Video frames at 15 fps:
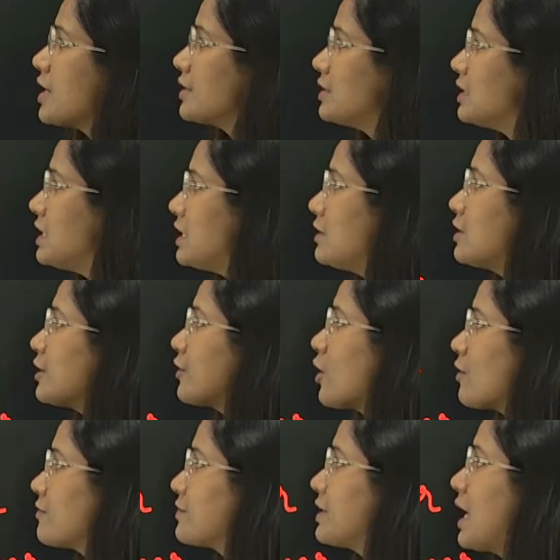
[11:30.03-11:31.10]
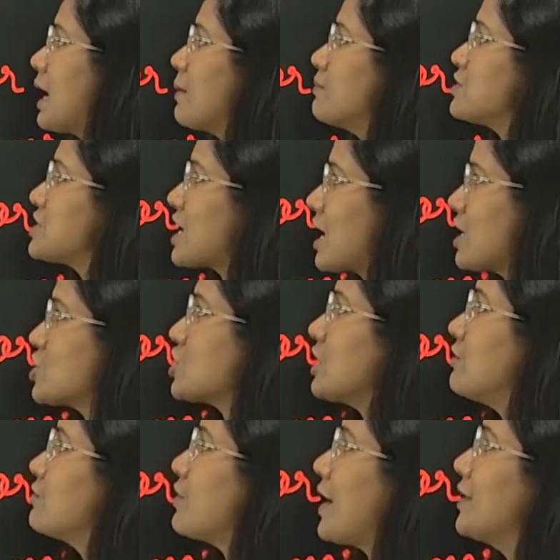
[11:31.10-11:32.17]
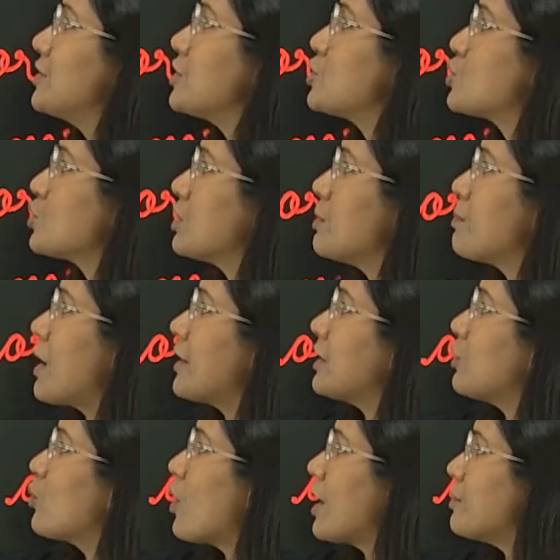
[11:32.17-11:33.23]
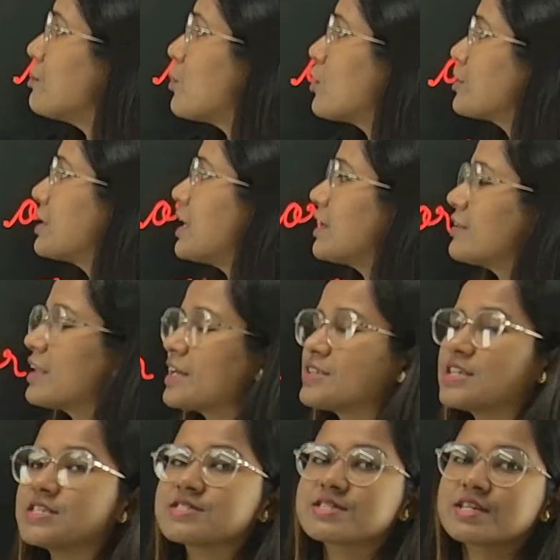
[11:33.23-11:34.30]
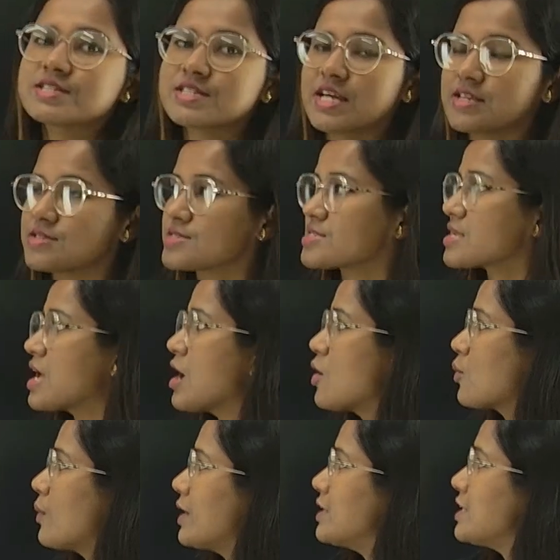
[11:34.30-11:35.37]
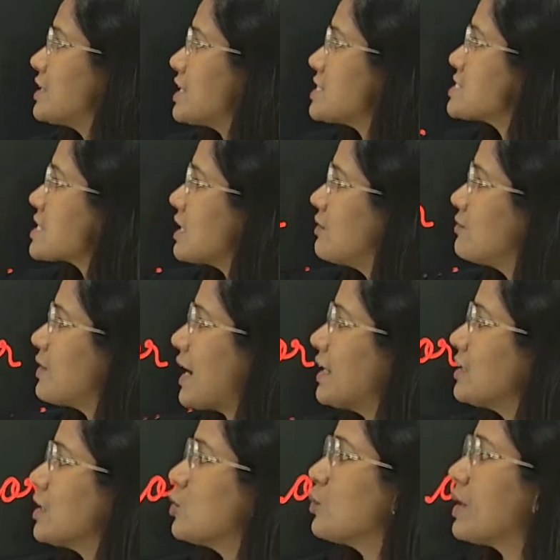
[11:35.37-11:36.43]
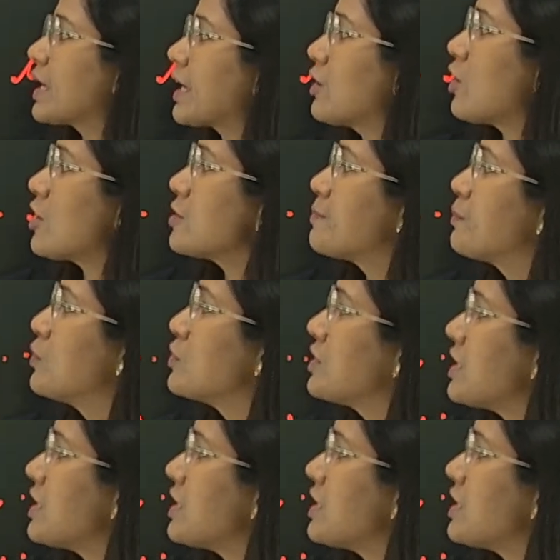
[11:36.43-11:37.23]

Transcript: Neither of them dash invited to the party. One more thing, that is the tense. When it is invited, we cannot put